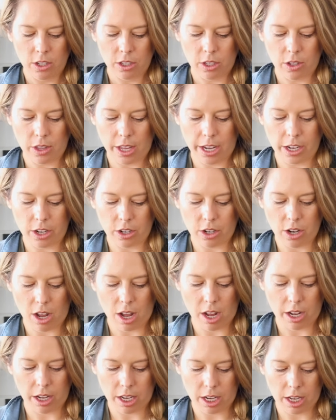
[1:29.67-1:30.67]
so that you're
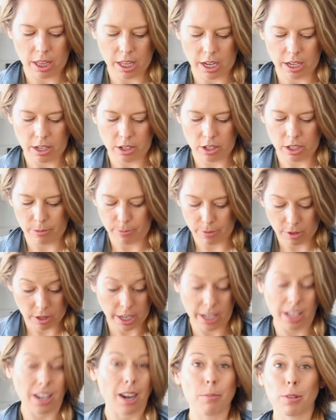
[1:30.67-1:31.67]
not getting that in your
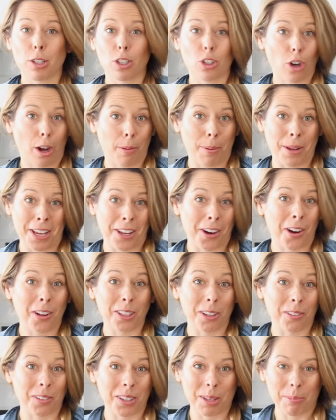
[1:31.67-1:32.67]
smoothie, and I'm just dropping it
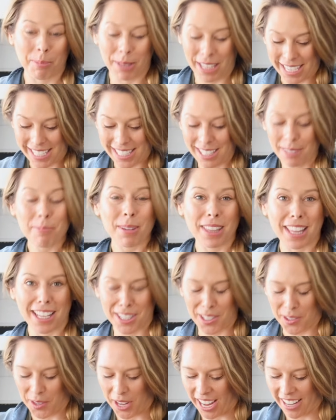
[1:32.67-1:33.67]
all over the place, but
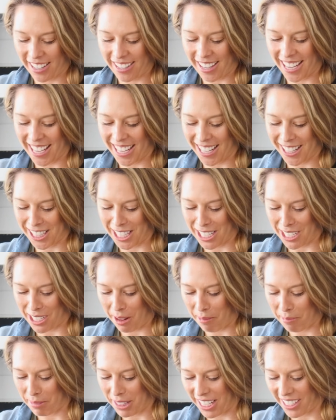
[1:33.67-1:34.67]
that's okay. I can clean it
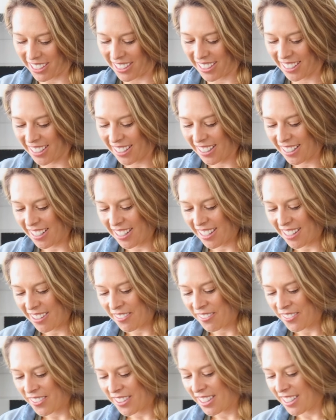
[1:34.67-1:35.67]
up later.
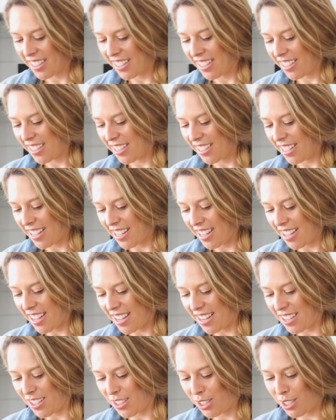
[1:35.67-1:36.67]

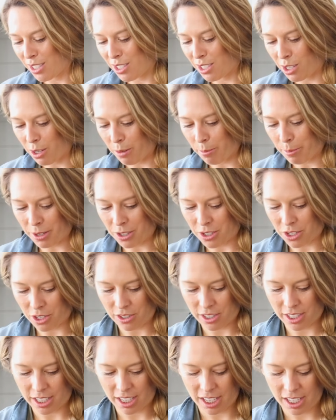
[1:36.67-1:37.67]
And it's super
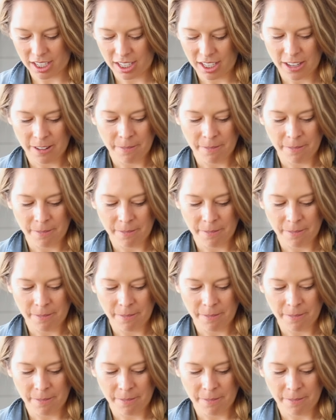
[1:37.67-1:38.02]
juicy.